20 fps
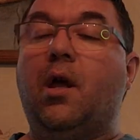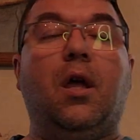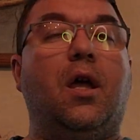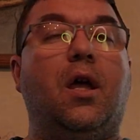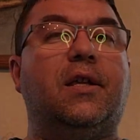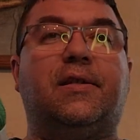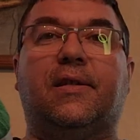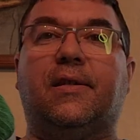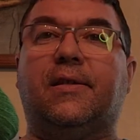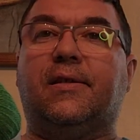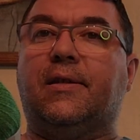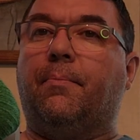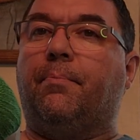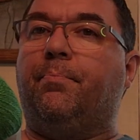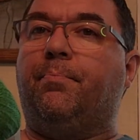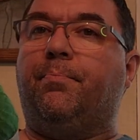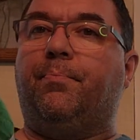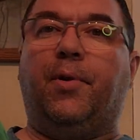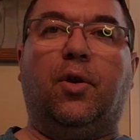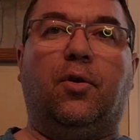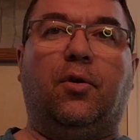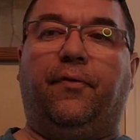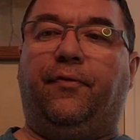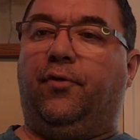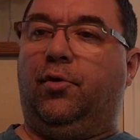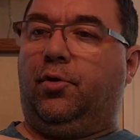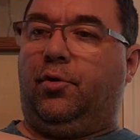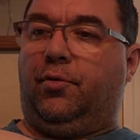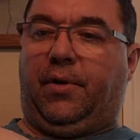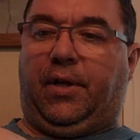This is the
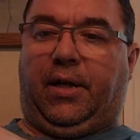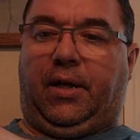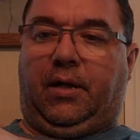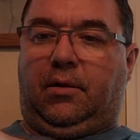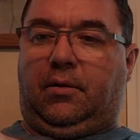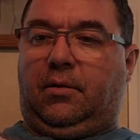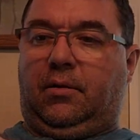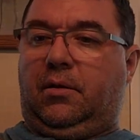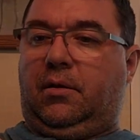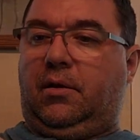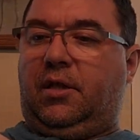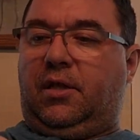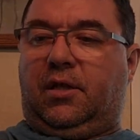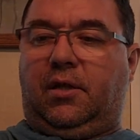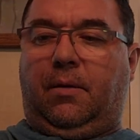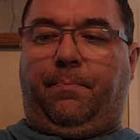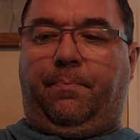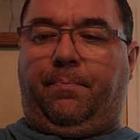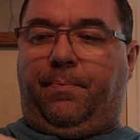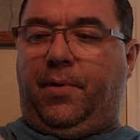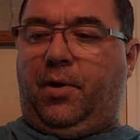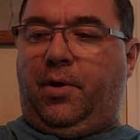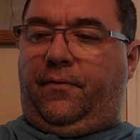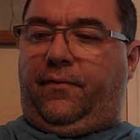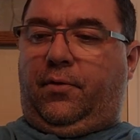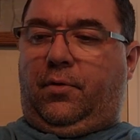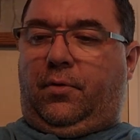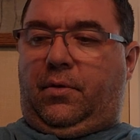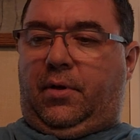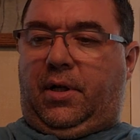beautiful green. Just a
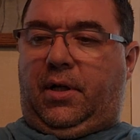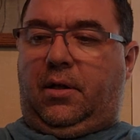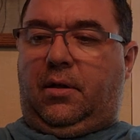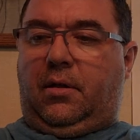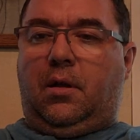beautiful green.